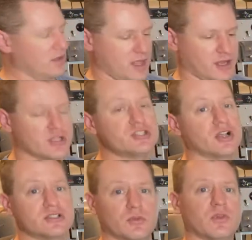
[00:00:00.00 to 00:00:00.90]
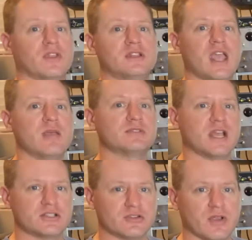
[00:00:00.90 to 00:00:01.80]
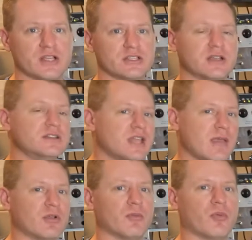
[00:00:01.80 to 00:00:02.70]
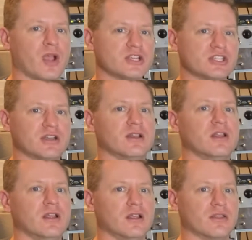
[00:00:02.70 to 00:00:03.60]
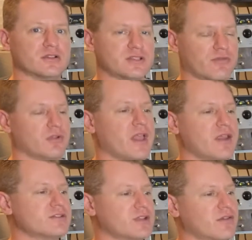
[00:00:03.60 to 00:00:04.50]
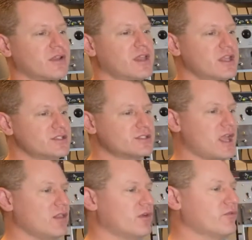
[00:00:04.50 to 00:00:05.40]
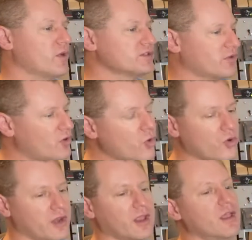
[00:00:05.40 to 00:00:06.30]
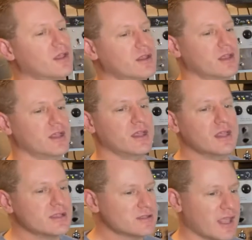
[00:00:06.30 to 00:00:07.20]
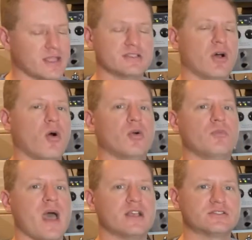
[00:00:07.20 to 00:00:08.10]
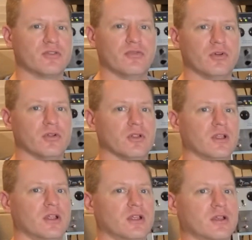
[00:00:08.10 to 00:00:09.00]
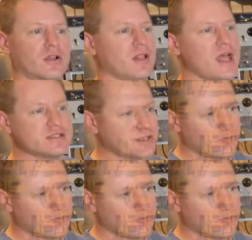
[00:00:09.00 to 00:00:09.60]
in conjunction with the tape saturation, tape compression. There's several layers of it. Each Cylon voice recording is like its own masterful classic